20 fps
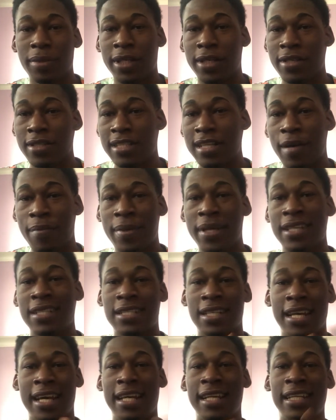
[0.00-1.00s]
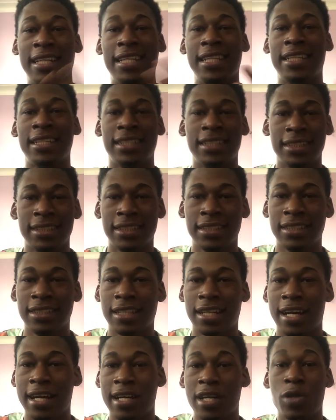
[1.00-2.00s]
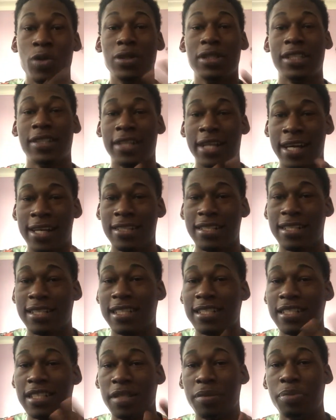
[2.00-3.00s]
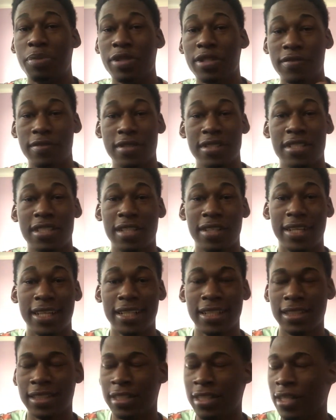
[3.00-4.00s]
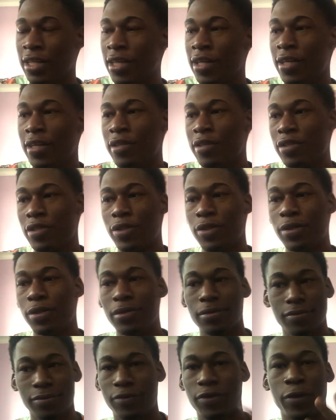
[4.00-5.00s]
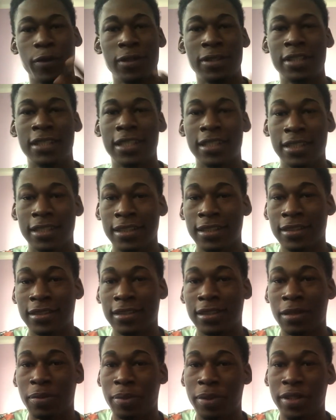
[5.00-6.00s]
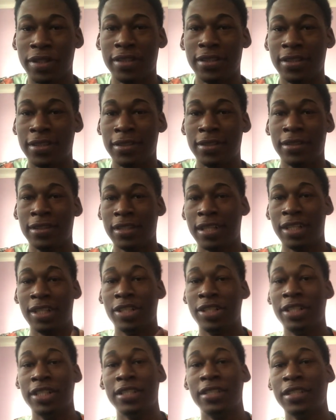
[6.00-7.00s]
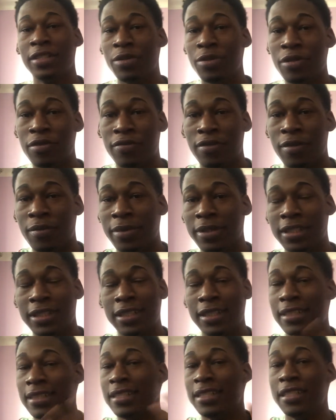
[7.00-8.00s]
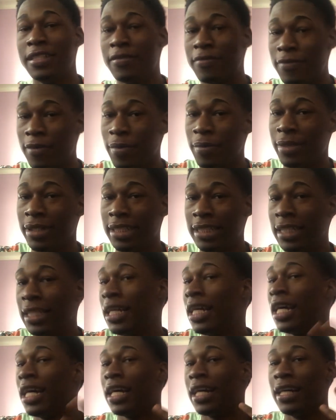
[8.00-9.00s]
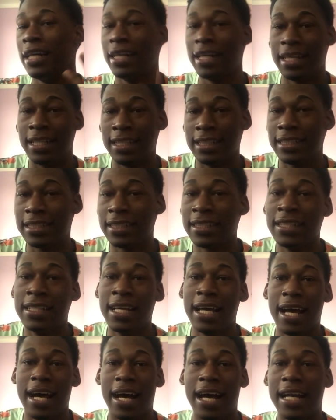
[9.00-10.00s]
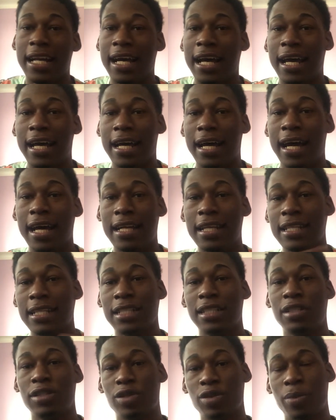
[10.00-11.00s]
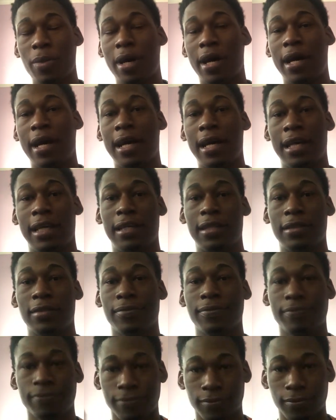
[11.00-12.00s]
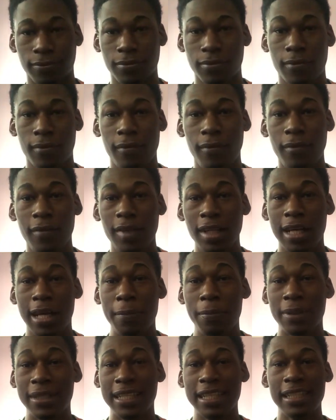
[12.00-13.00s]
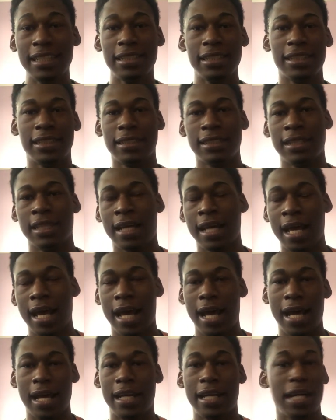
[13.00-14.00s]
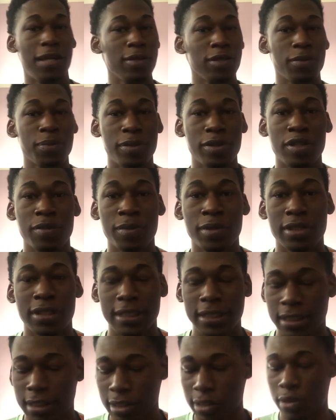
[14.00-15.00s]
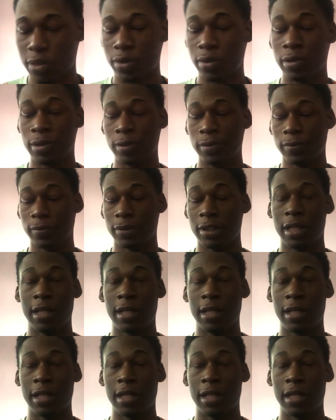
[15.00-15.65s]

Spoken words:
because that makes it like legal and notarized, as I said previously, right? So fortunately, the person agreed to do it for me, did it for me, got it, and I added it to my application, and that was pretty much it. So